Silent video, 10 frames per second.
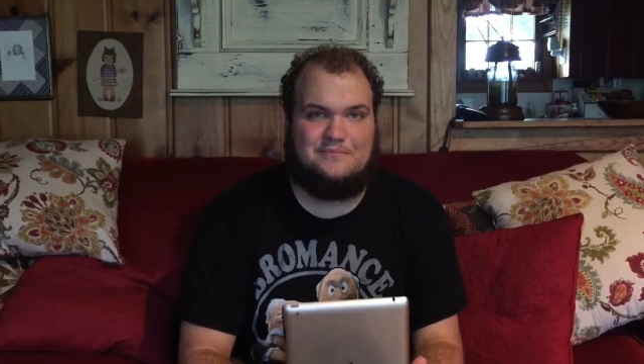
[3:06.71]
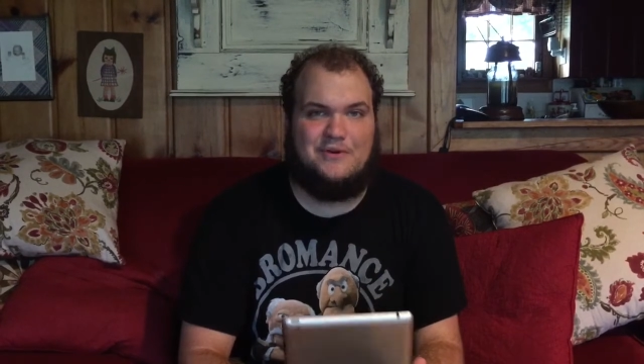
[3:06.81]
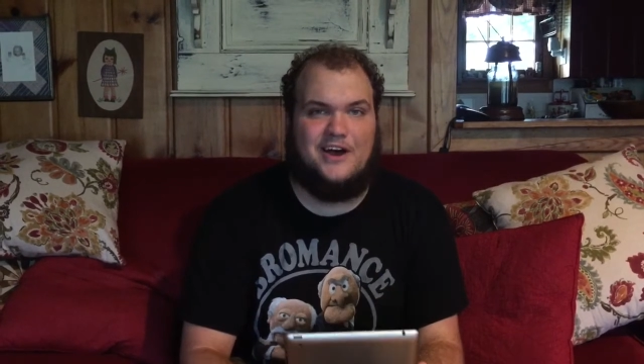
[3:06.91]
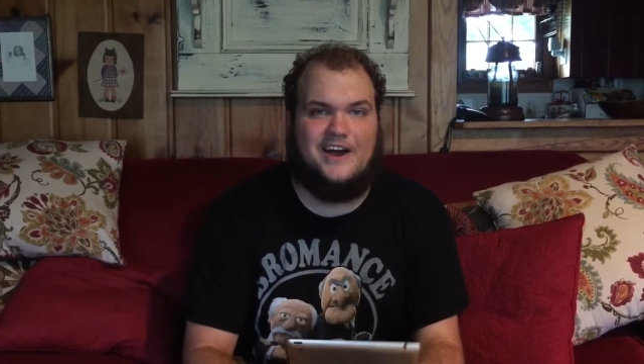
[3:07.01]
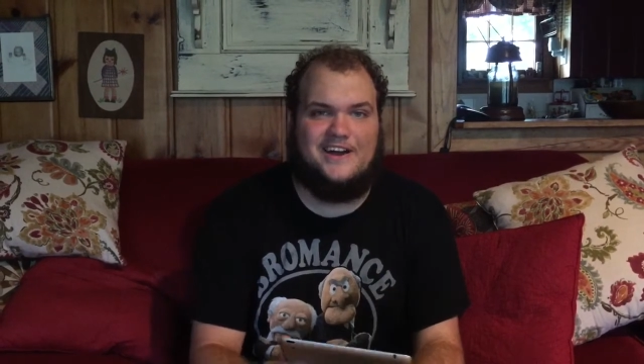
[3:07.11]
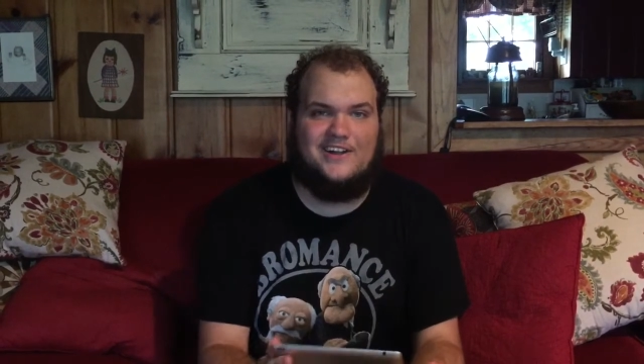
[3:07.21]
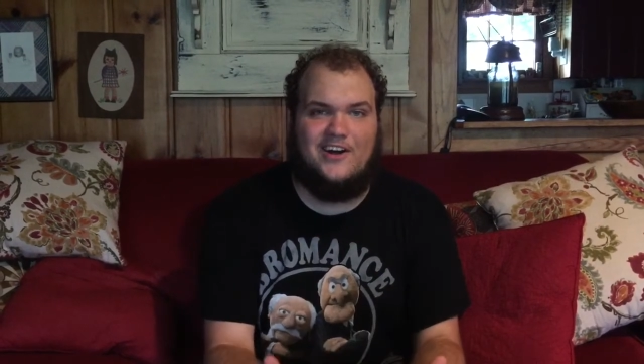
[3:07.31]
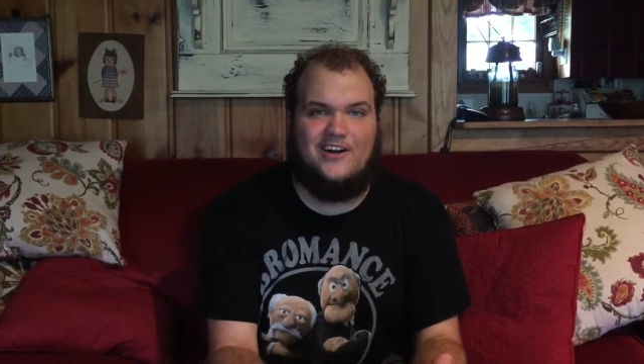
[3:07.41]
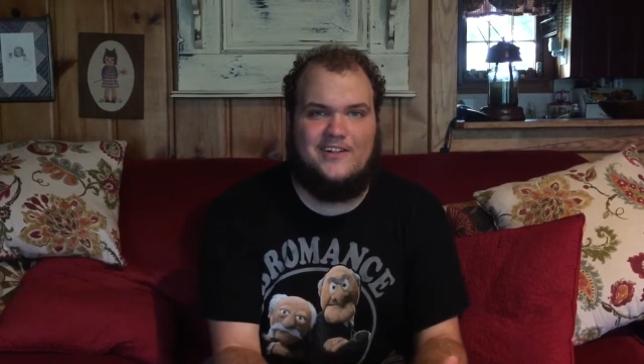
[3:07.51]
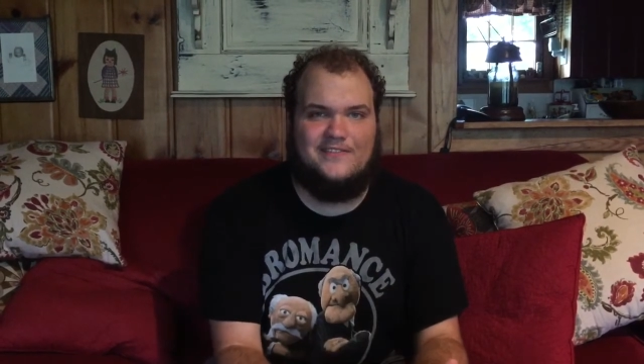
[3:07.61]
Brian
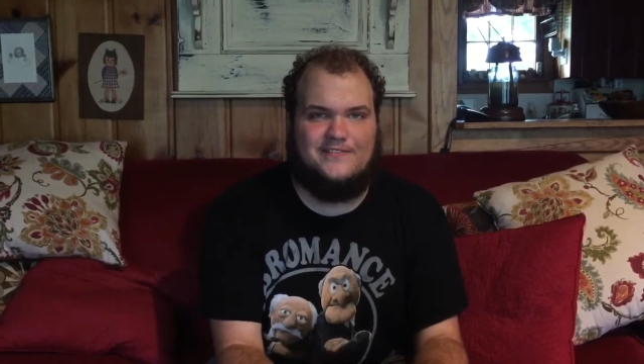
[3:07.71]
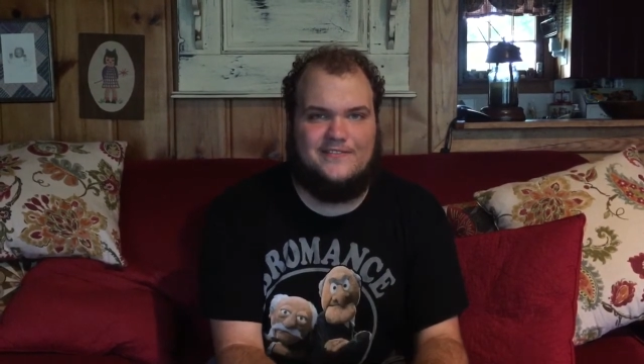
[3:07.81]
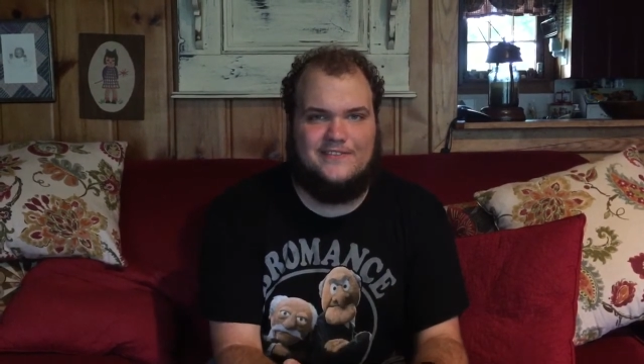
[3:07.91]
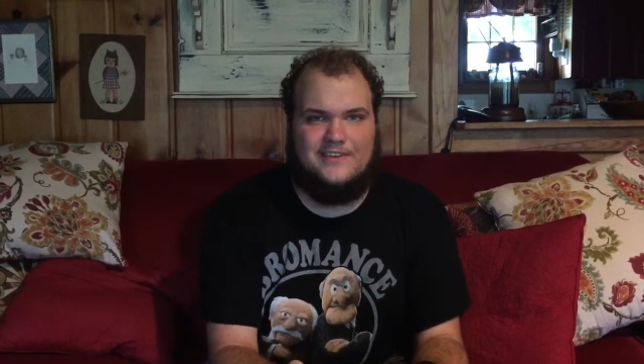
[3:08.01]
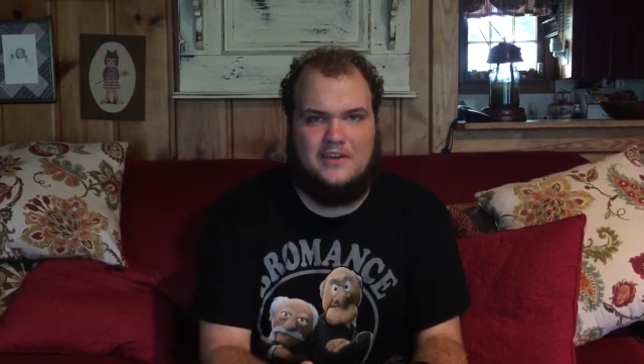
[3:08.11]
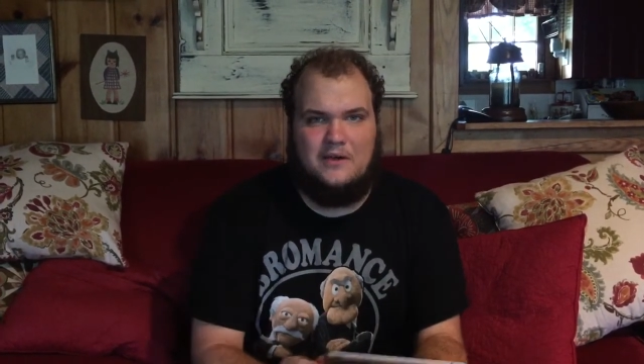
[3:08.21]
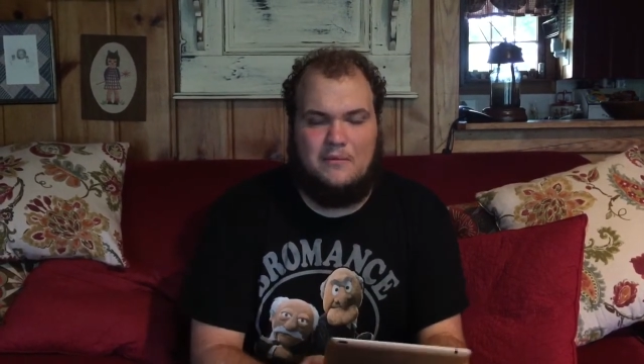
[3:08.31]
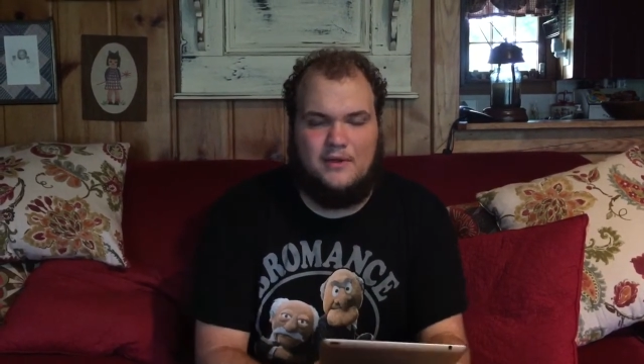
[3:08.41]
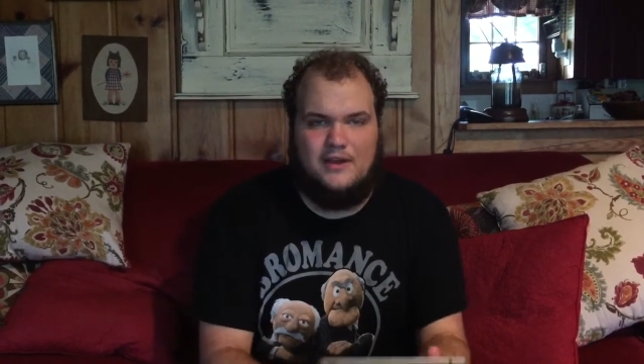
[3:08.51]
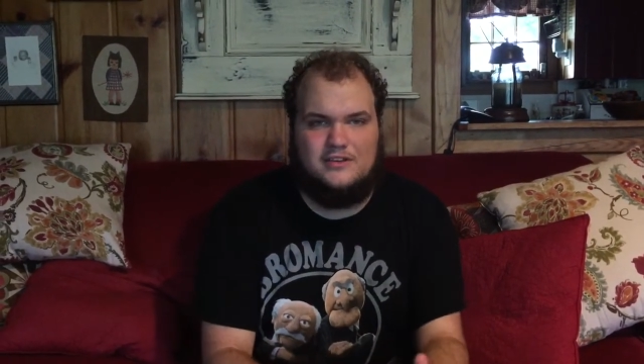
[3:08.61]
Hall.
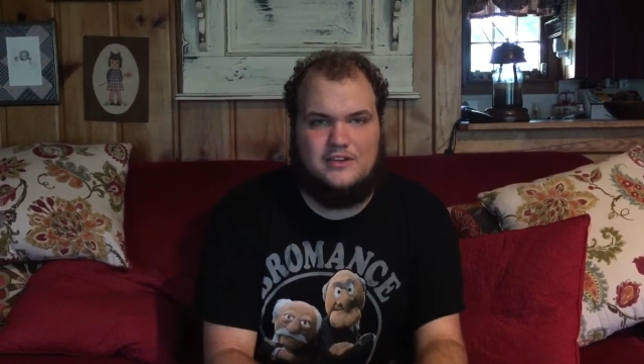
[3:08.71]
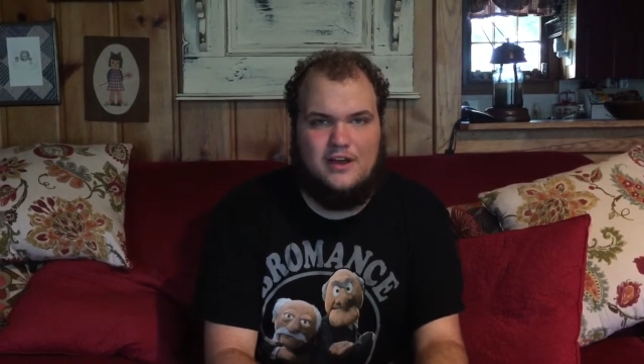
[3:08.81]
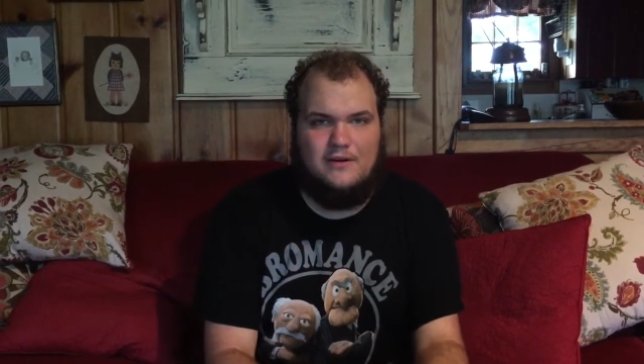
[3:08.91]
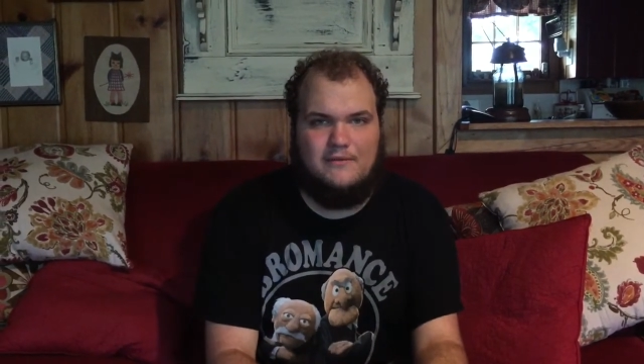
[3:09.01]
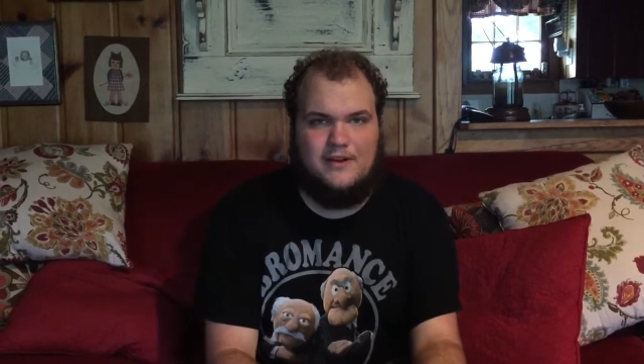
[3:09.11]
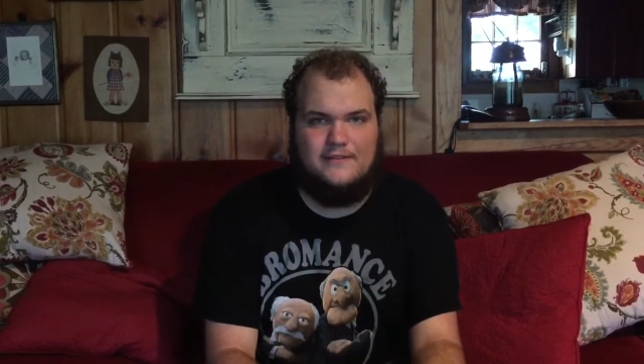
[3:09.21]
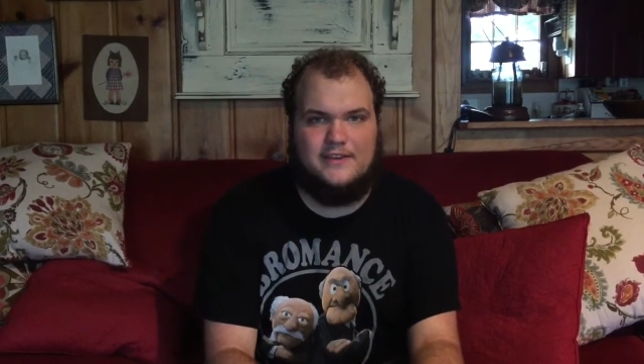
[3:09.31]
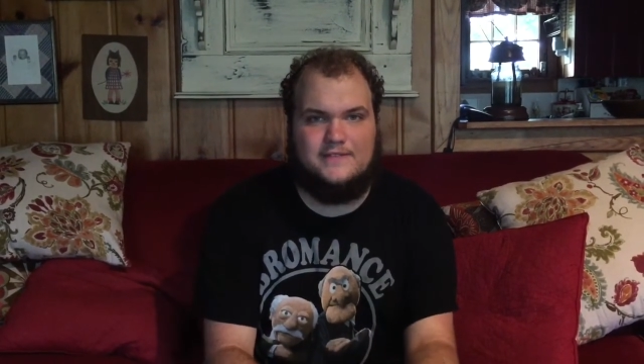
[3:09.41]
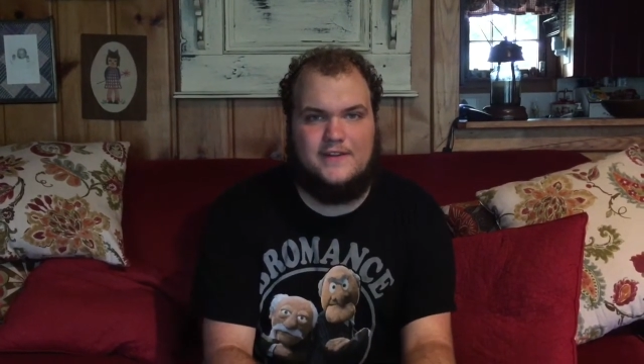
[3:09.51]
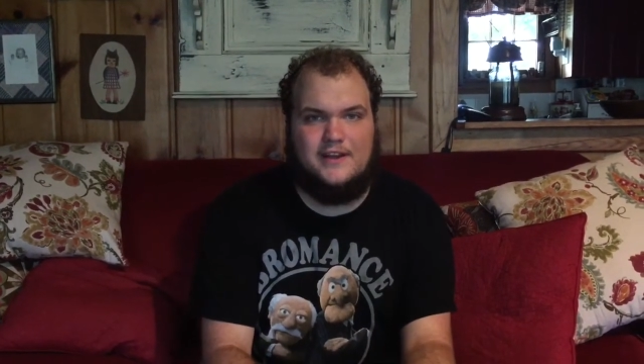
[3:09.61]
When I saw one of
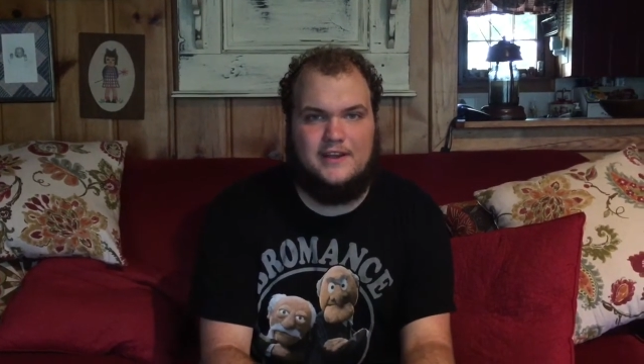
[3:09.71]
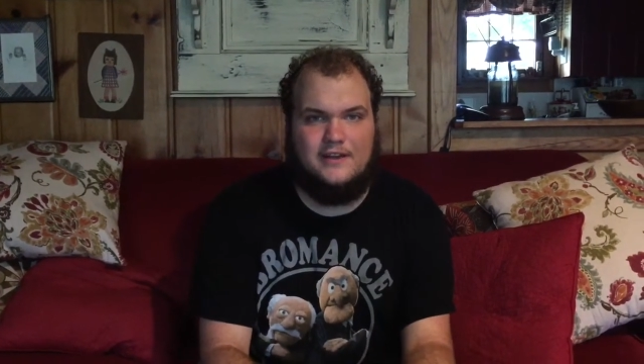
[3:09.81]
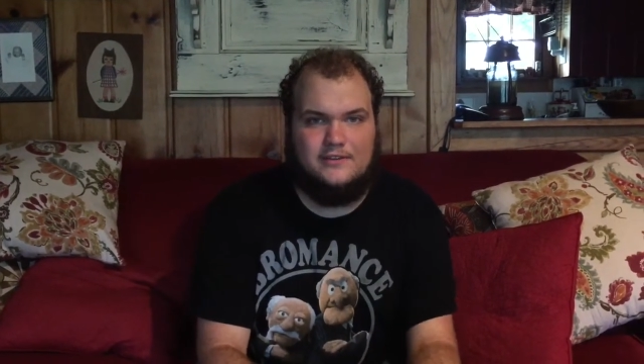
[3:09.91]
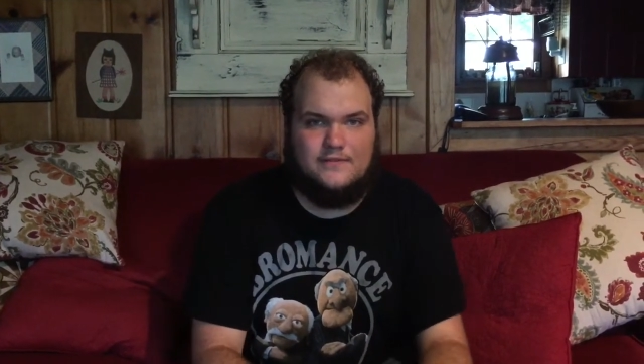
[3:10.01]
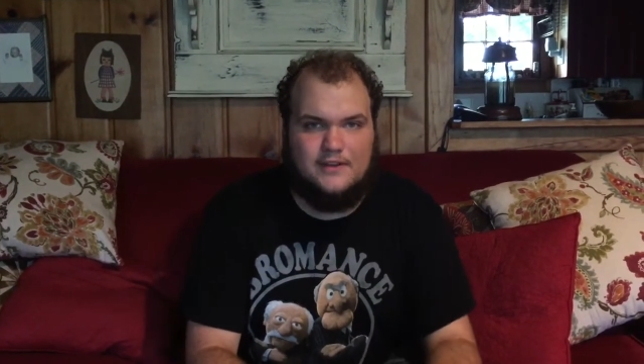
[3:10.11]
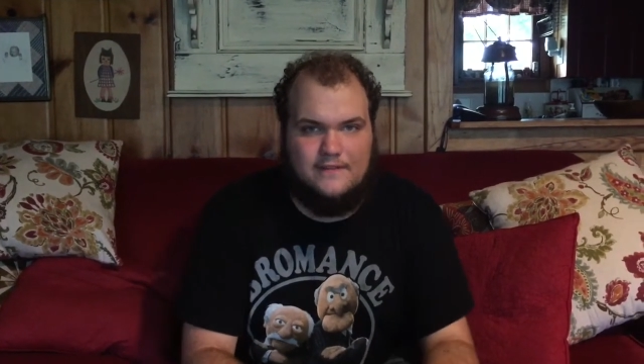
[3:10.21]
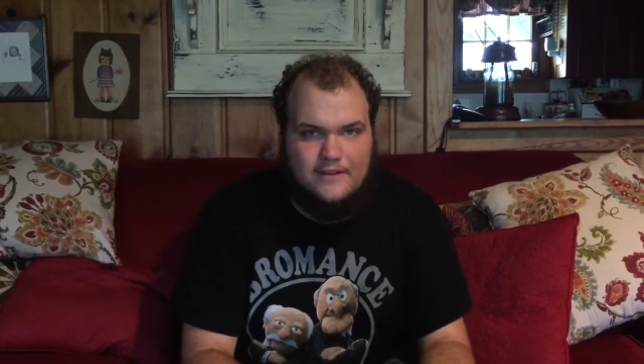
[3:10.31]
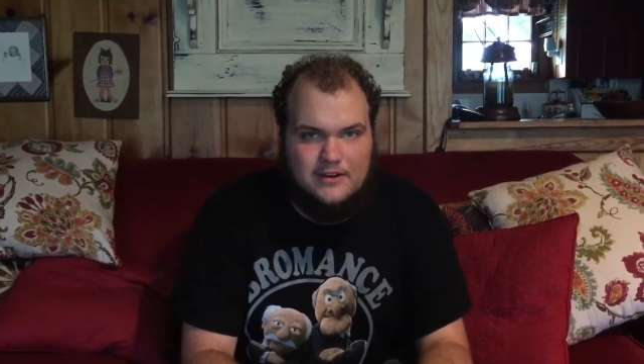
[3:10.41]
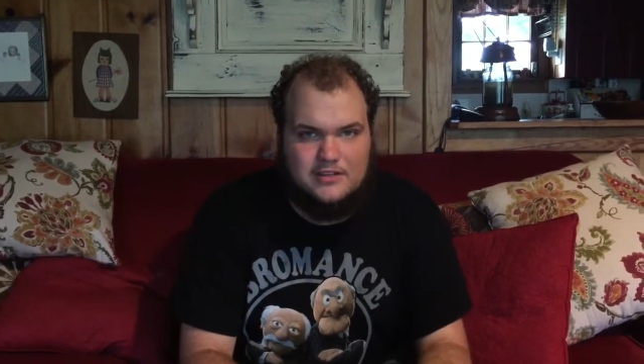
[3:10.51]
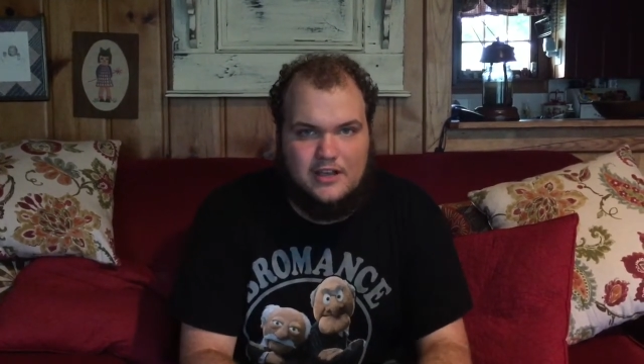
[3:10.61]
his videos for the
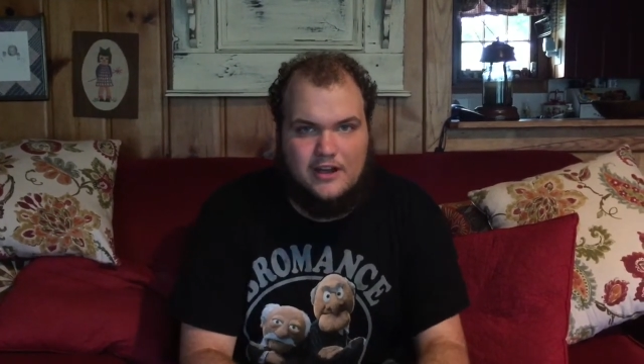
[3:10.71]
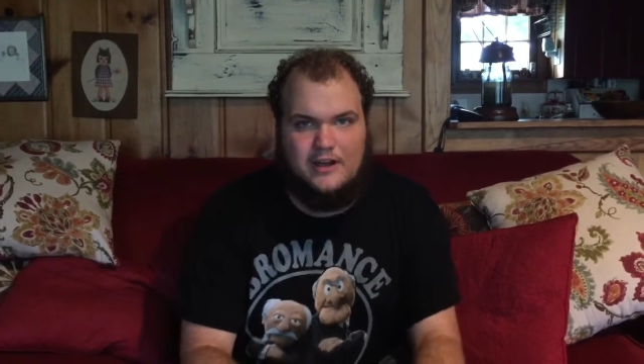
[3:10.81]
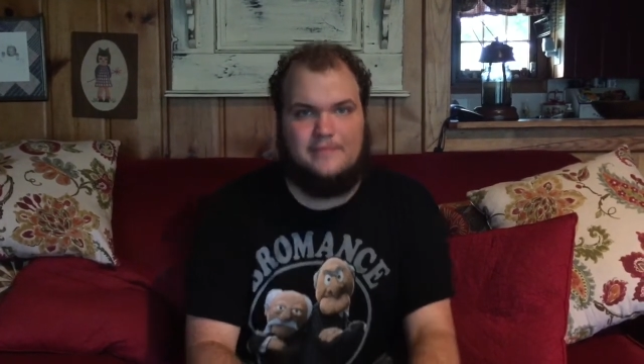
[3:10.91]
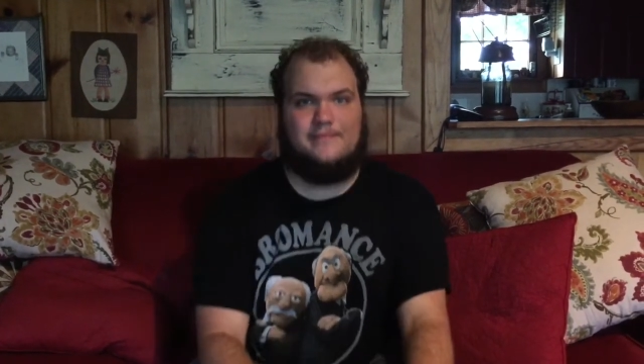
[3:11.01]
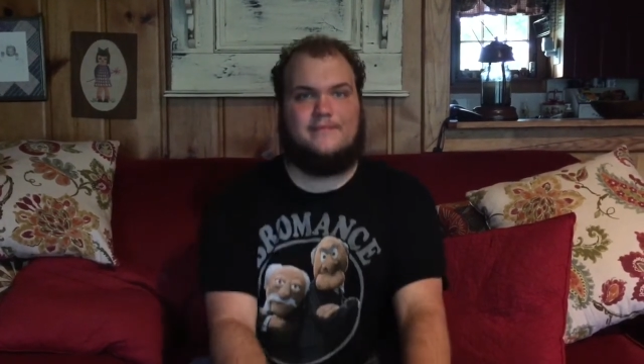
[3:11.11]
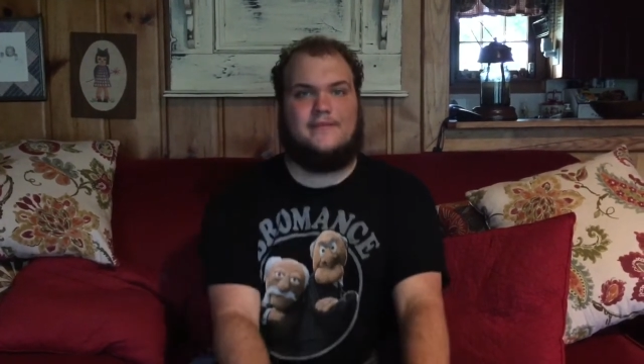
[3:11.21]
first time,